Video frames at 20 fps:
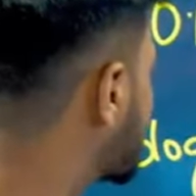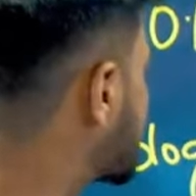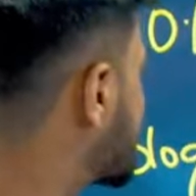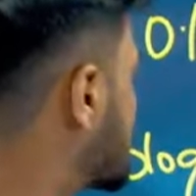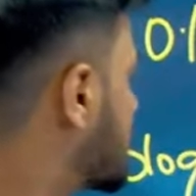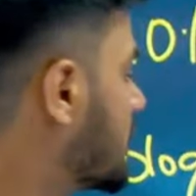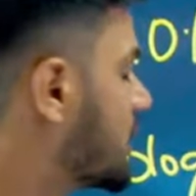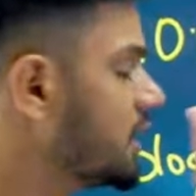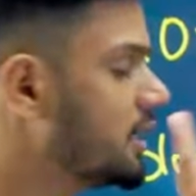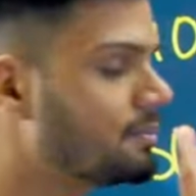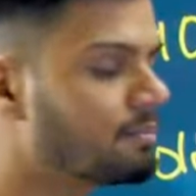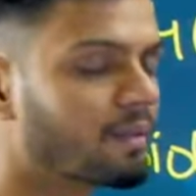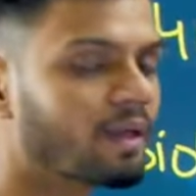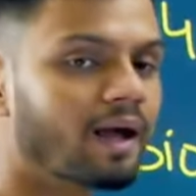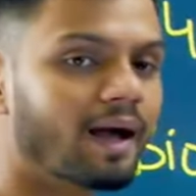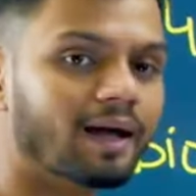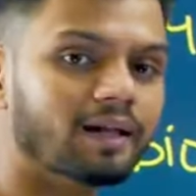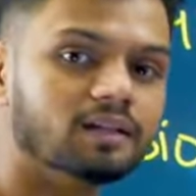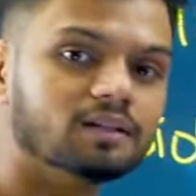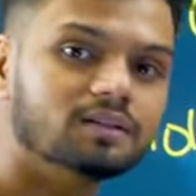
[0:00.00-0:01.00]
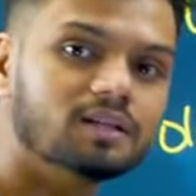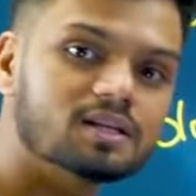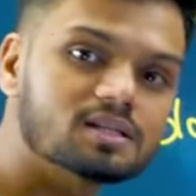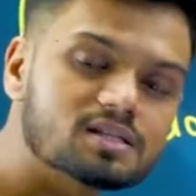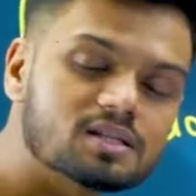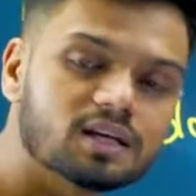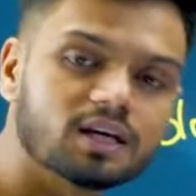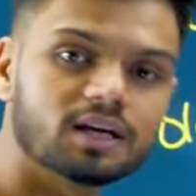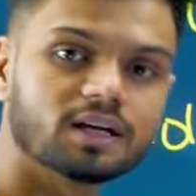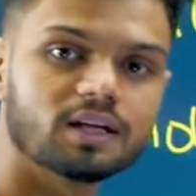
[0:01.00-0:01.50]
is theory, and this
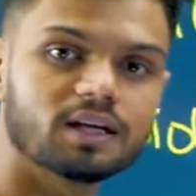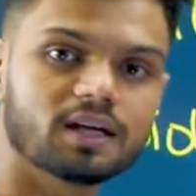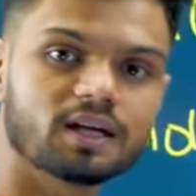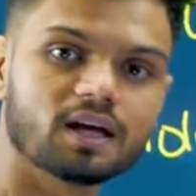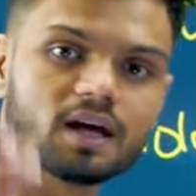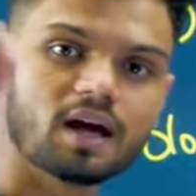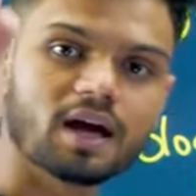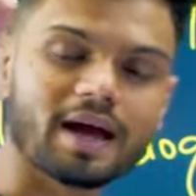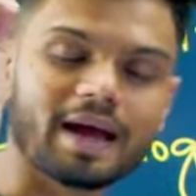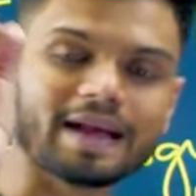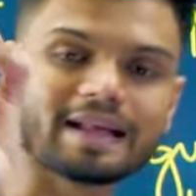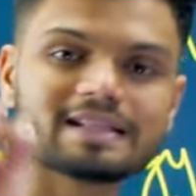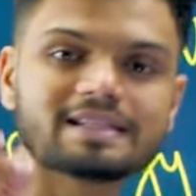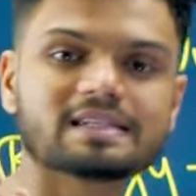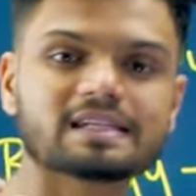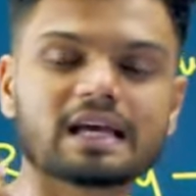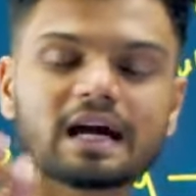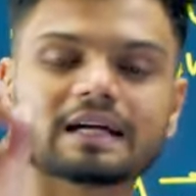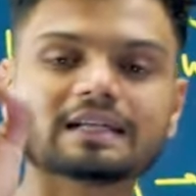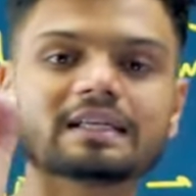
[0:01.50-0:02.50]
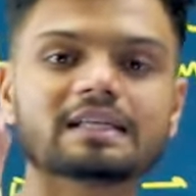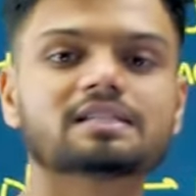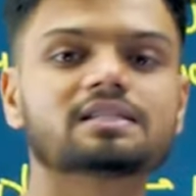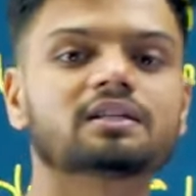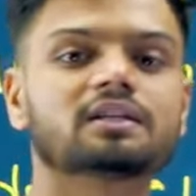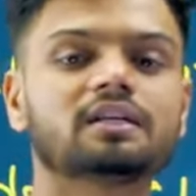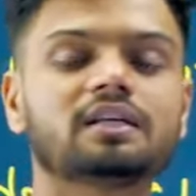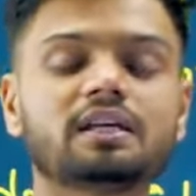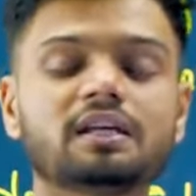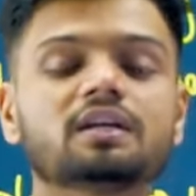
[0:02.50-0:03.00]
theory, NCERT is
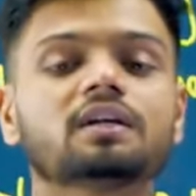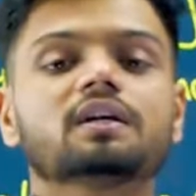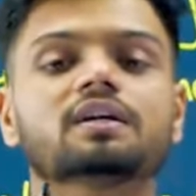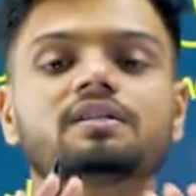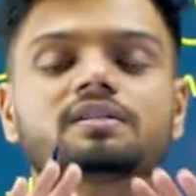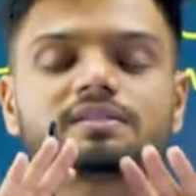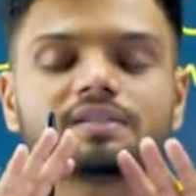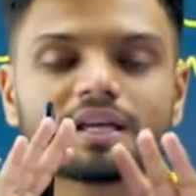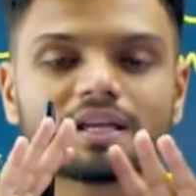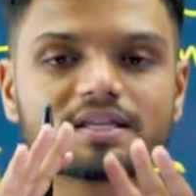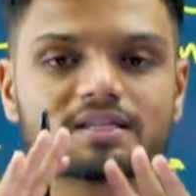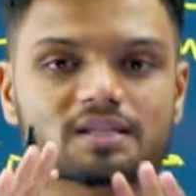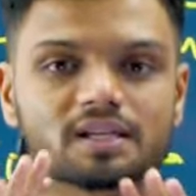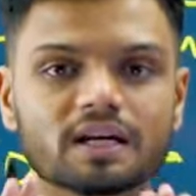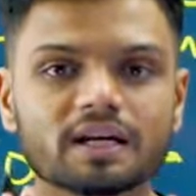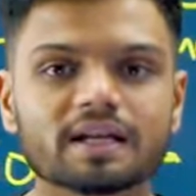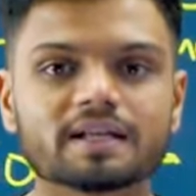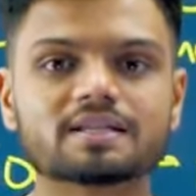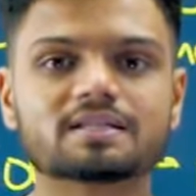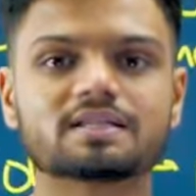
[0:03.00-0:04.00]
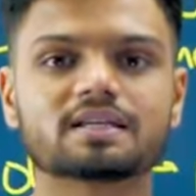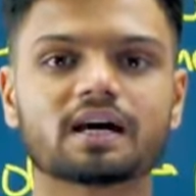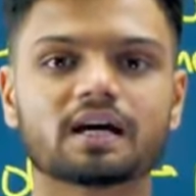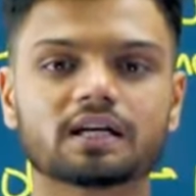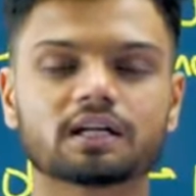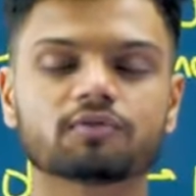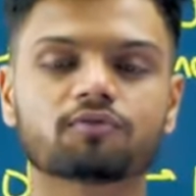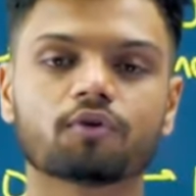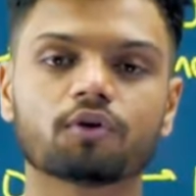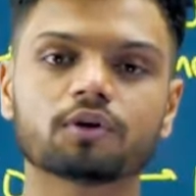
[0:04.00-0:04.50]
the key. Just read
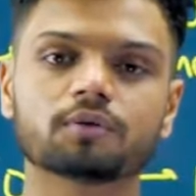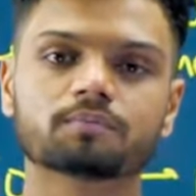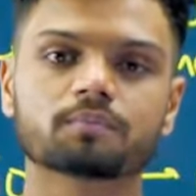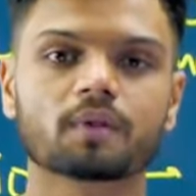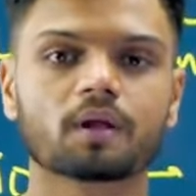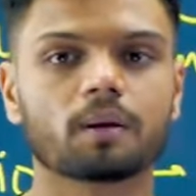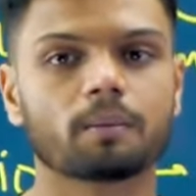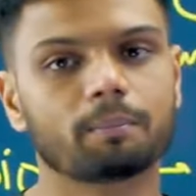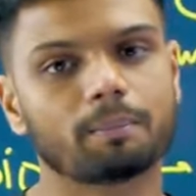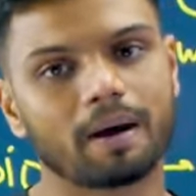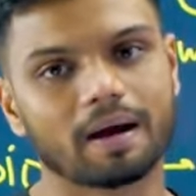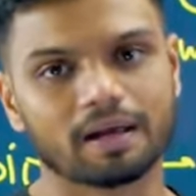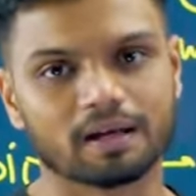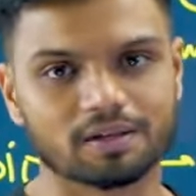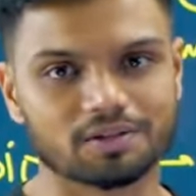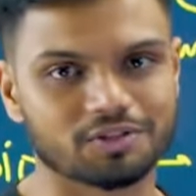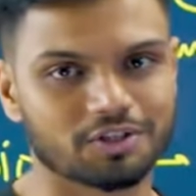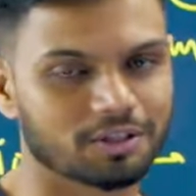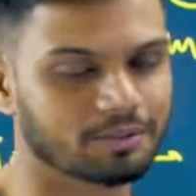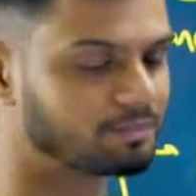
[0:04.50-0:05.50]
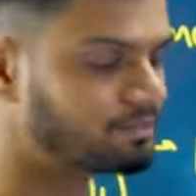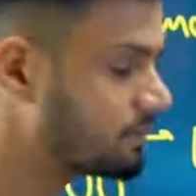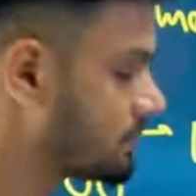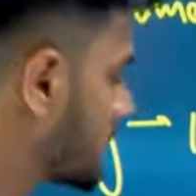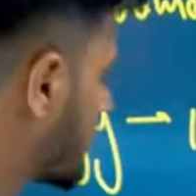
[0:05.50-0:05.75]
NCERT for biology.